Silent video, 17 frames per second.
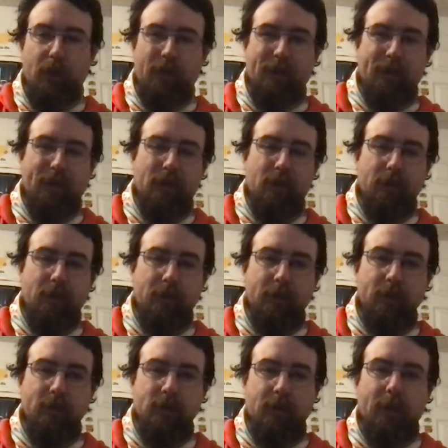from the
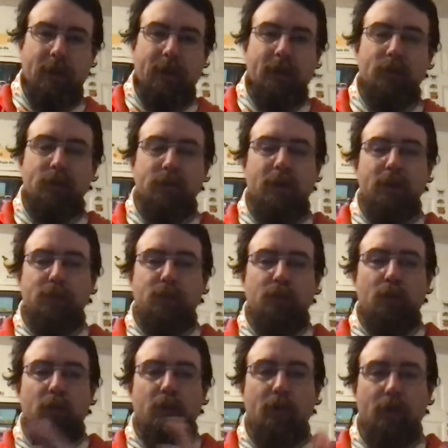elements, and also gives
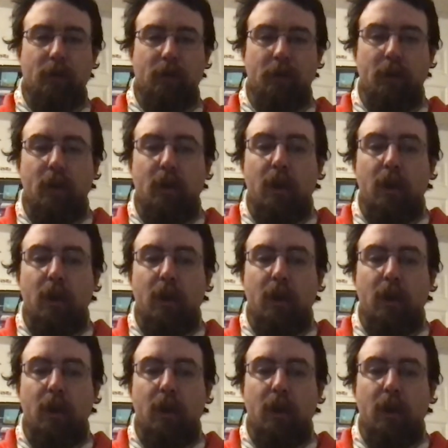more